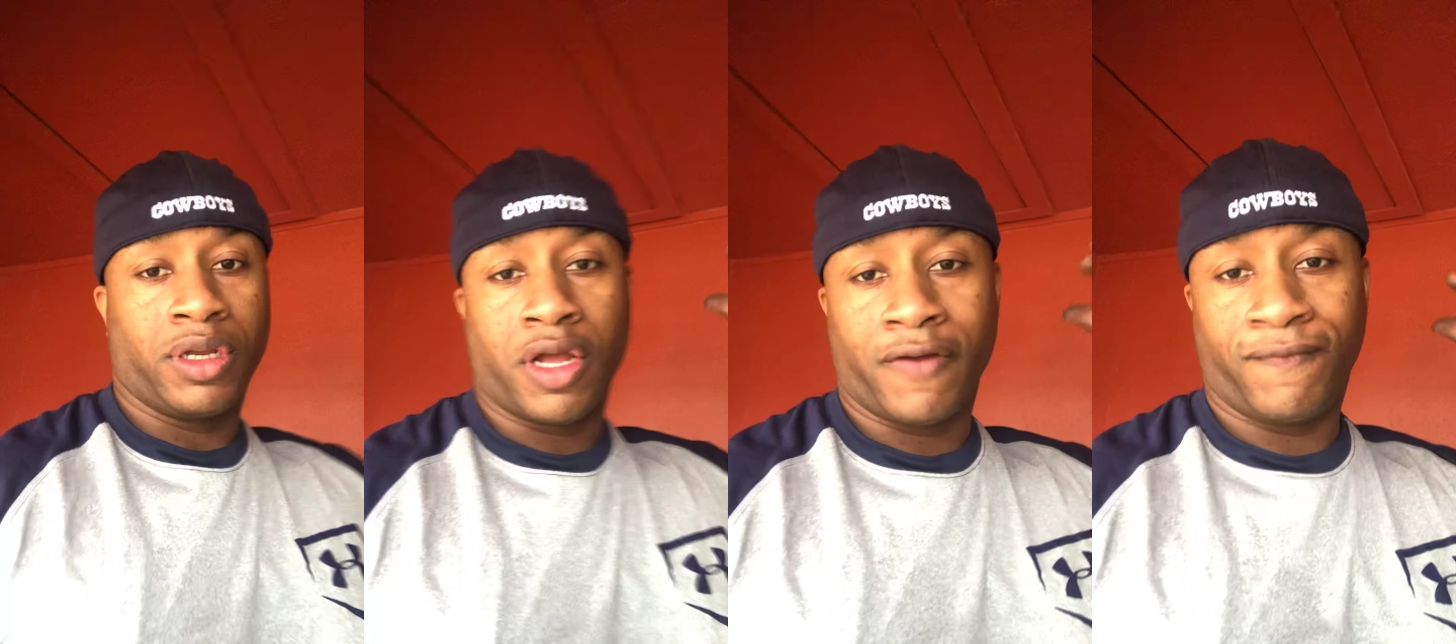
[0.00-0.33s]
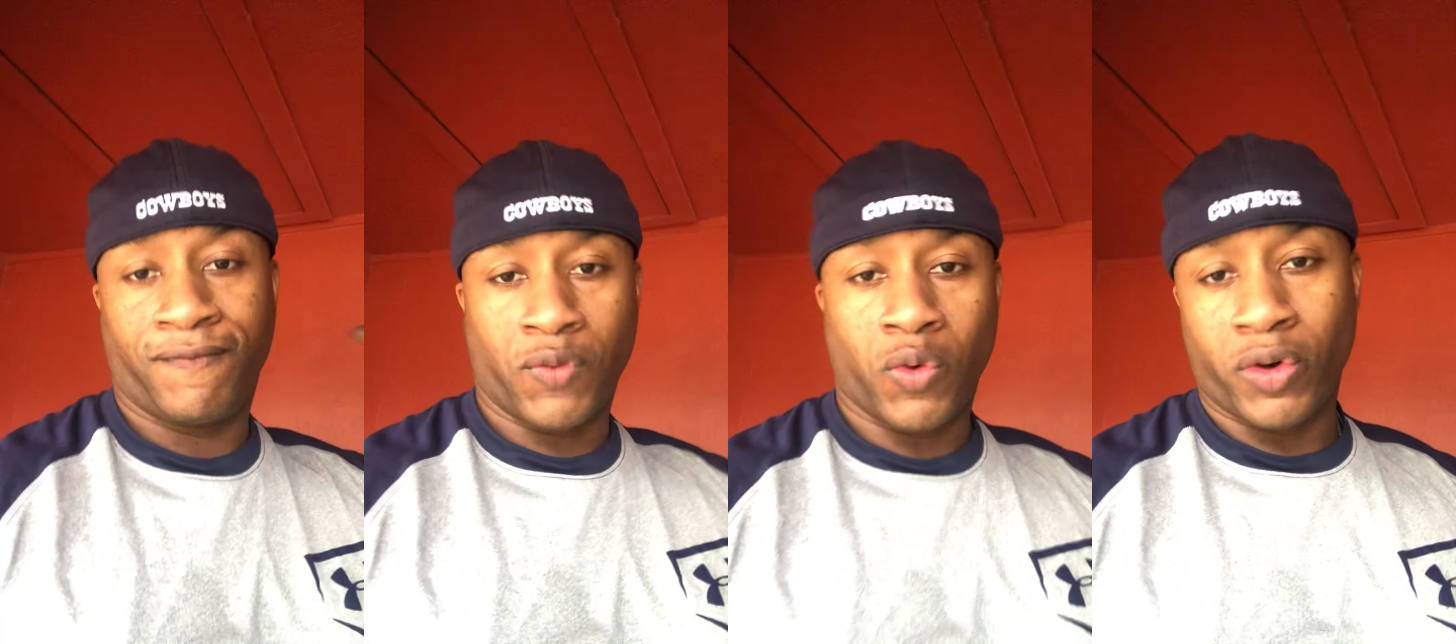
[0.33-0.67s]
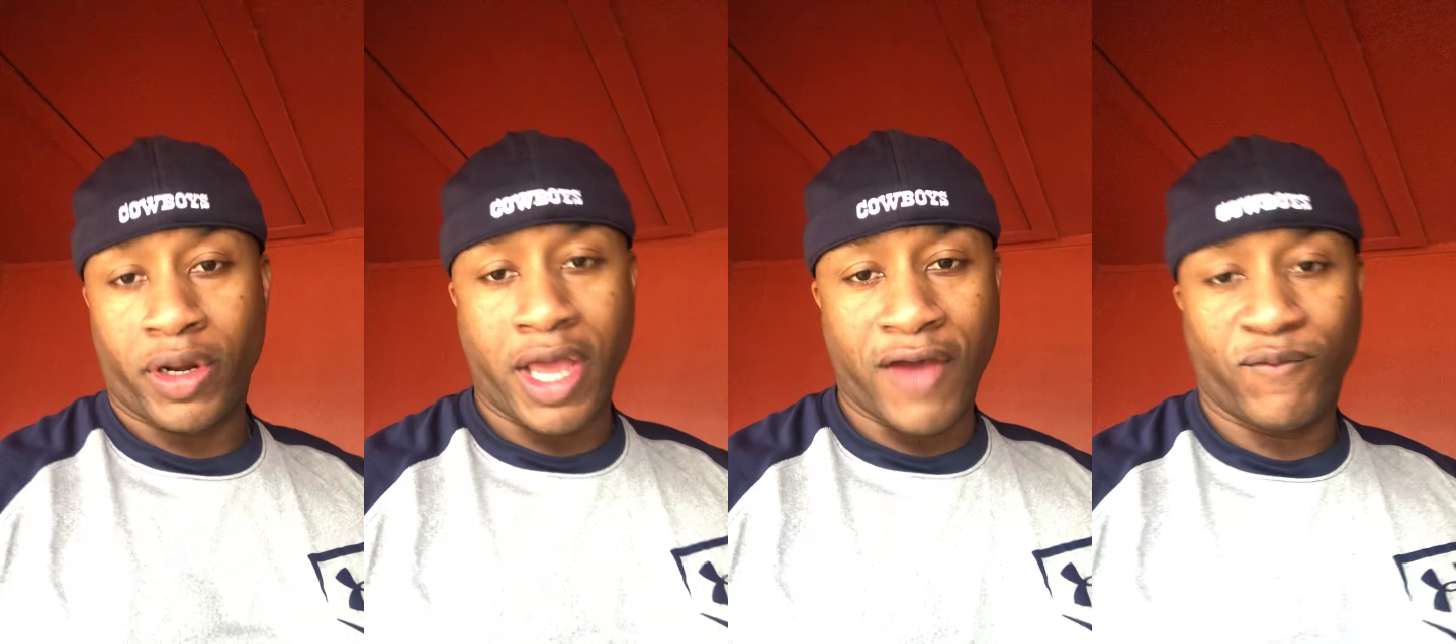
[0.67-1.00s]
a
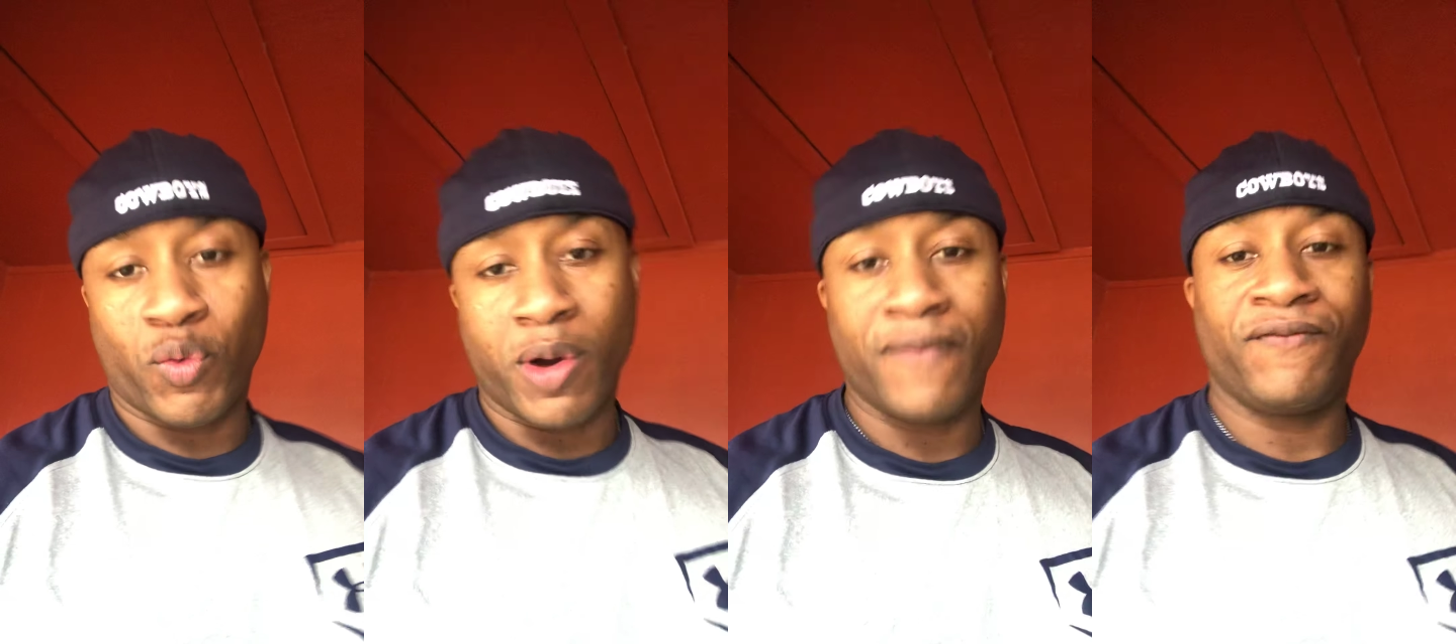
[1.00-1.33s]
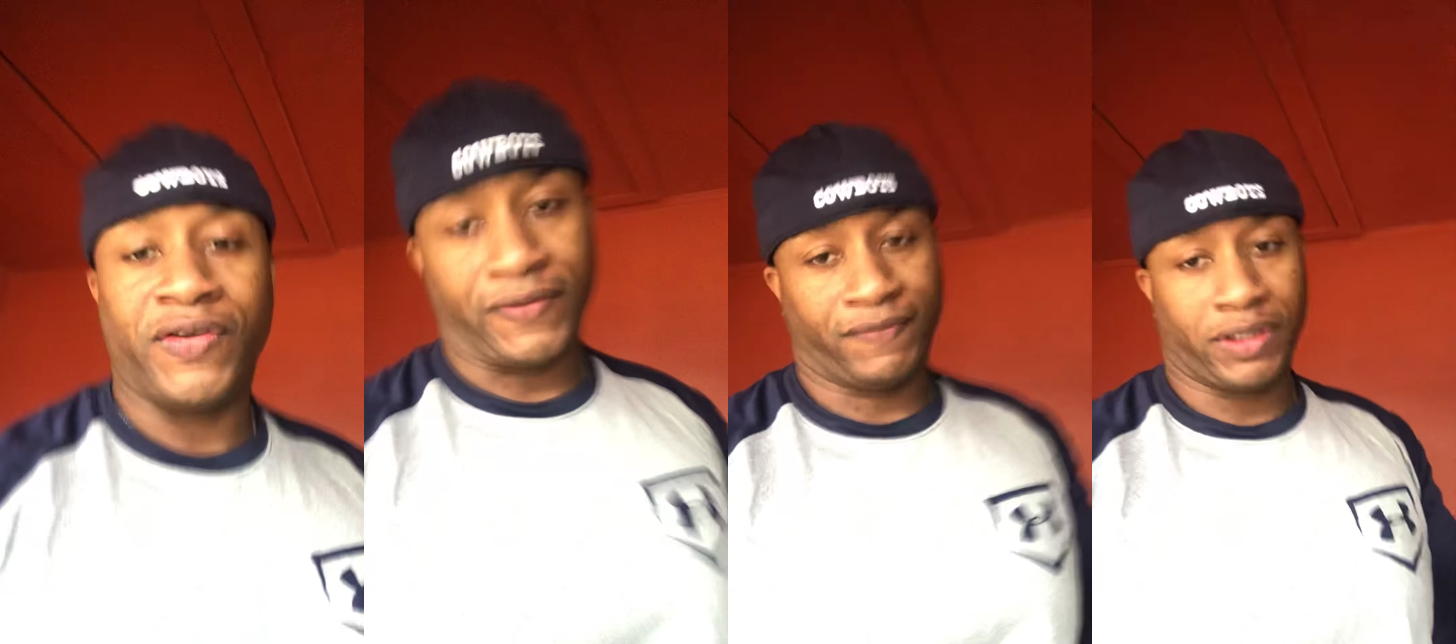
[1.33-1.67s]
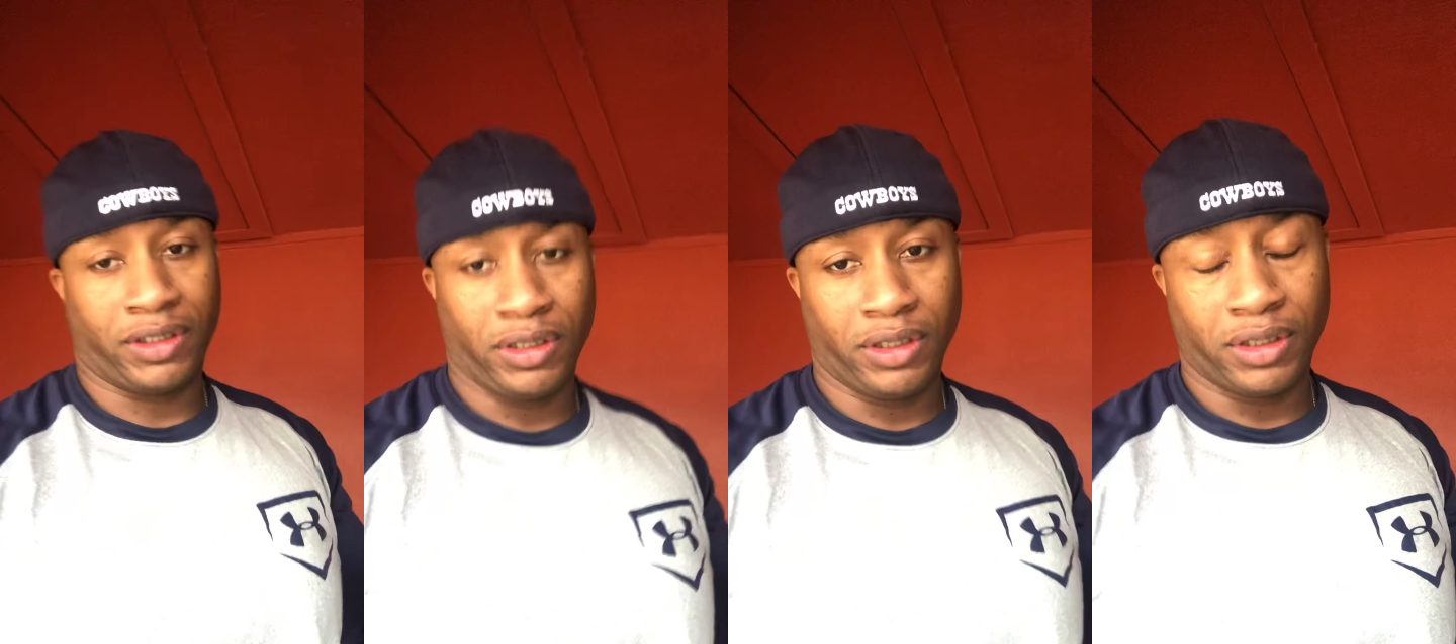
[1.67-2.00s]
Ford
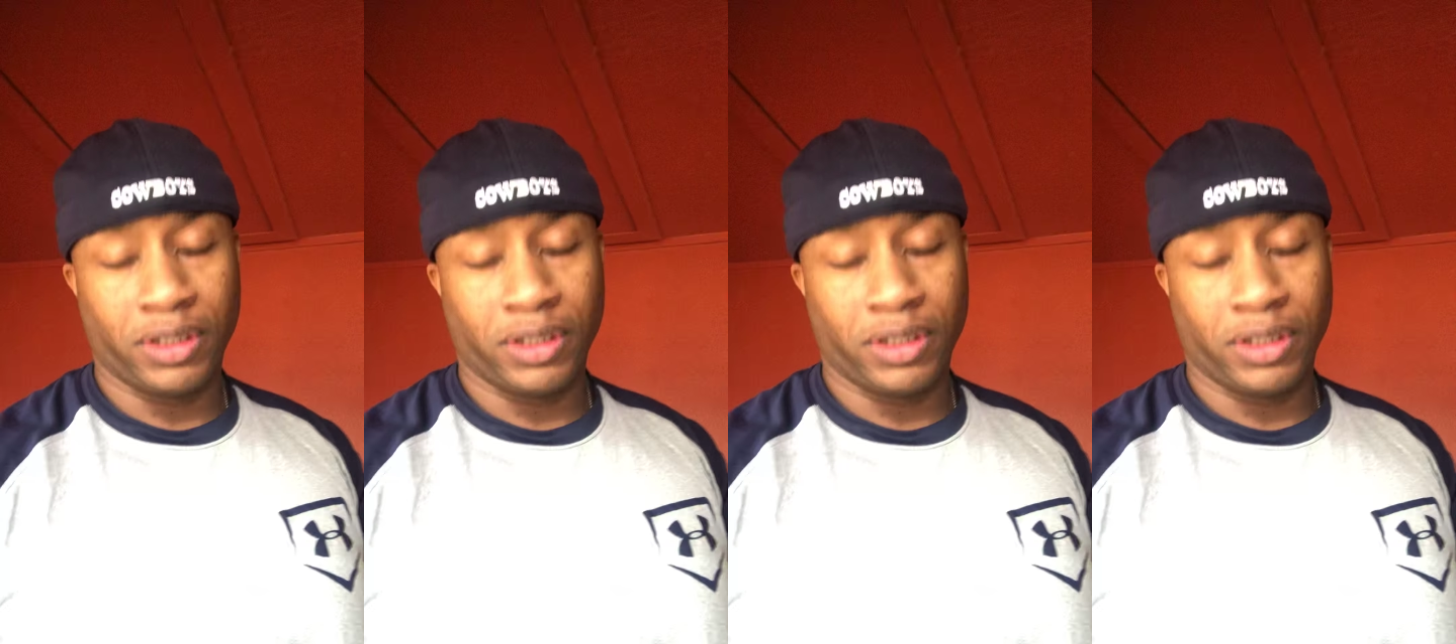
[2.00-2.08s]
F-150